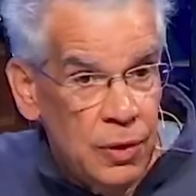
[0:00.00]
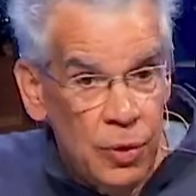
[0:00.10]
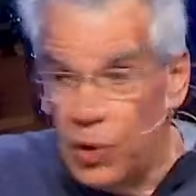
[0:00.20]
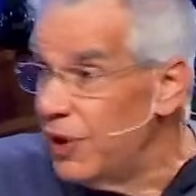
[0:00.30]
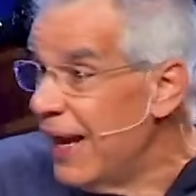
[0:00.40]

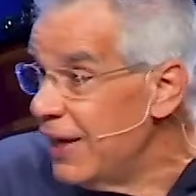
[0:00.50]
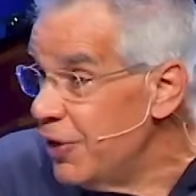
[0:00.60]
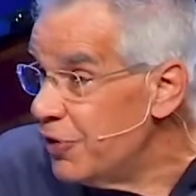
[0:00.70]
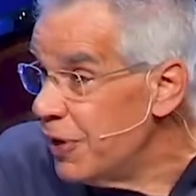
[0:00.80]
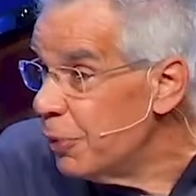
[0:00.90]
will allow you to
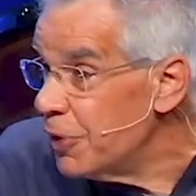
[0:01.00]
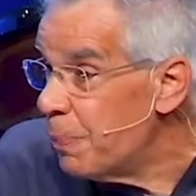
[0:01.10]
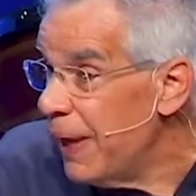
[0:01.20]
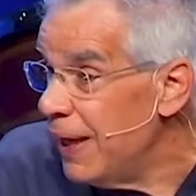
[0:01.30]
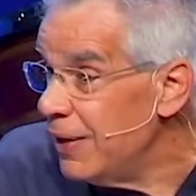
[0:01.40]
deal with the
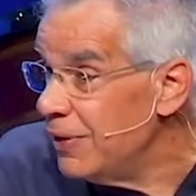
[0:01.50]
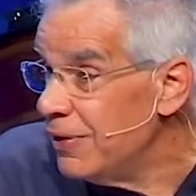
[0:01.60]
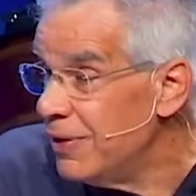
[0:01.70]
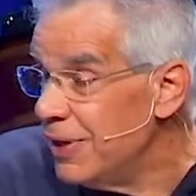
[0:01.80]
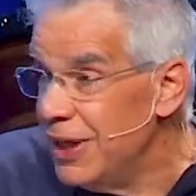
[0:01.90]
pain
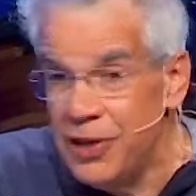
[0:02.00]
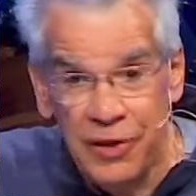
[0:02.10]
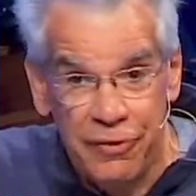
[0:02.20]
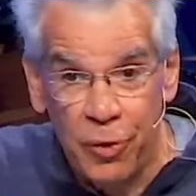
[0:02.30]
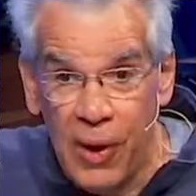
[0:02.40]
in a
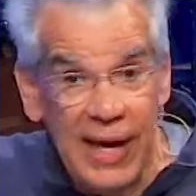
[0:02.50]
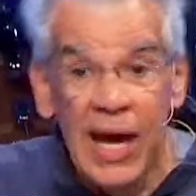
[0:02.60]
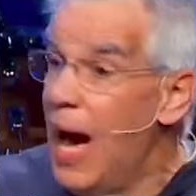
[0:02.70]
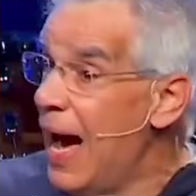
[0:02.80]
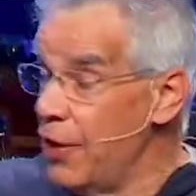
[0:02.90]
different way.
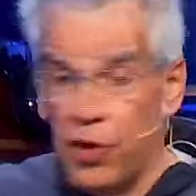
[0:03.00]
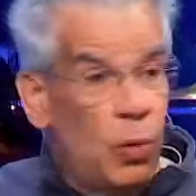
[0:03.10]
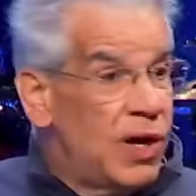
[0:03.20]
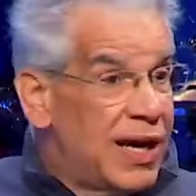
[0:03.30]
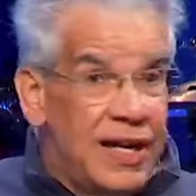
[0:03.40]
I don't know
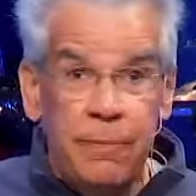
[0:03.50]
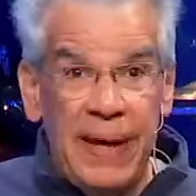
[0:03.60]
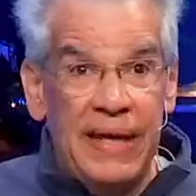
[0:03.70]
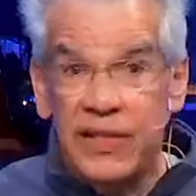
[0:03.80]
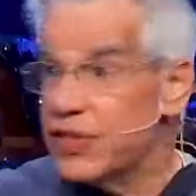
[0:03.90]
what kind of
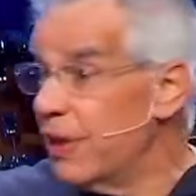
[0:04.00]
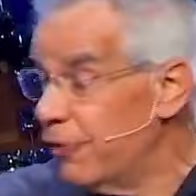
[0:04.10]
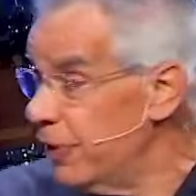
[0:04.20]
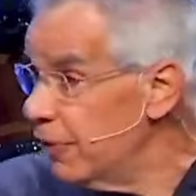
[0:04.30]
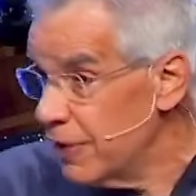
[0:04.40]
pain and
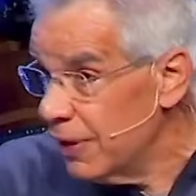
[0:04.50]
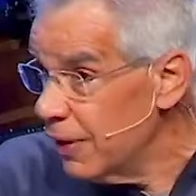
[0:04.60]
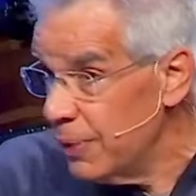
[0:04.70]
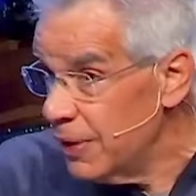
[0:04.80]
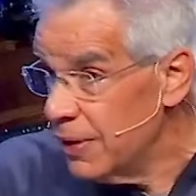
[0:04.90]
suffering you're dealing
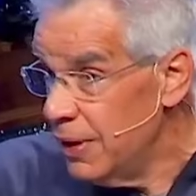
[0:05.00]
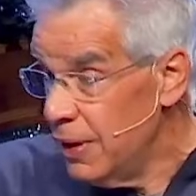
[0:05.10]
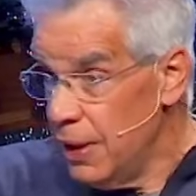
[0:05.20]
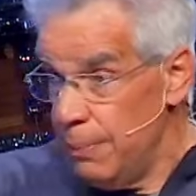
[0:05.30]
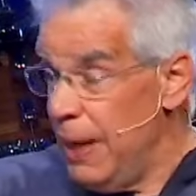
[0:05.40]
with.
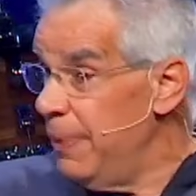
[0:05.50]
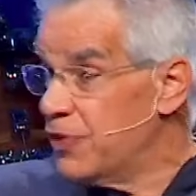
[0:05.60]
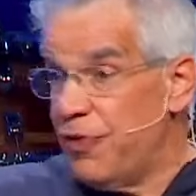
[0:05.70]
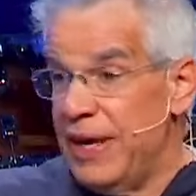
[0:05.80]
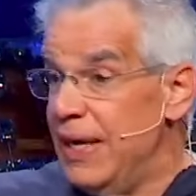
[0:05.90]
Maybe it's
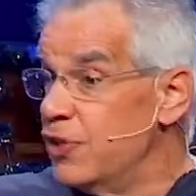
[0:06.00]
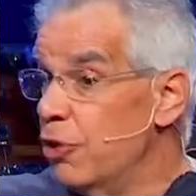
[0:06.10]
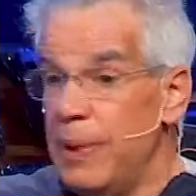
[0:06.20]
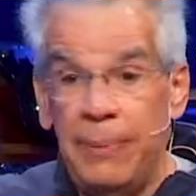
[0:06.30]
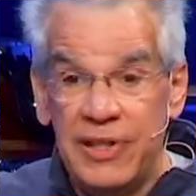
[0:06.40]
financial,
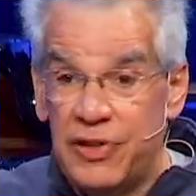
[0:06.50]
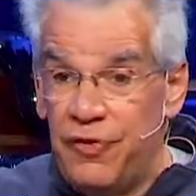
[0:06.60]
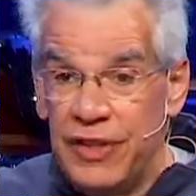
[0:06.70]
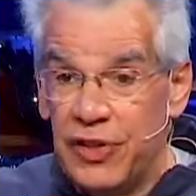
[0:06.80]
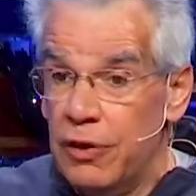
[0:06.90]
maybe it's
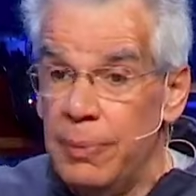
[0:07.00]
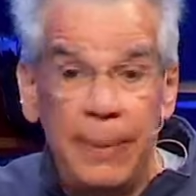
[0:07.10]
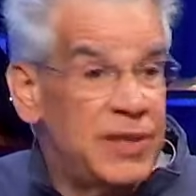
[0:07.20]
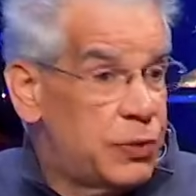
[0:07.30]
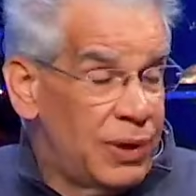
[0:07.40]
physical, maybe
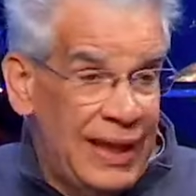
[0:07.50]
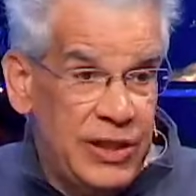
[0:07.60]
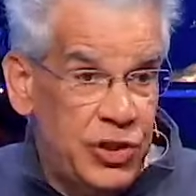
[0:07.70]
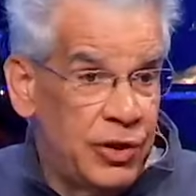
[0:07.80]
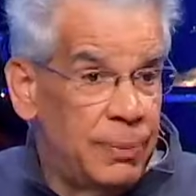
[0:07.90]
it's
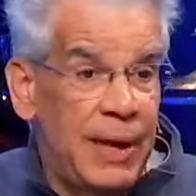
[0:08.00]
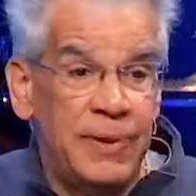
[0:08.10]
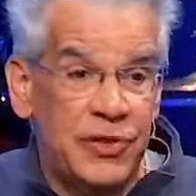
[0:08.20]
relational, maybe it's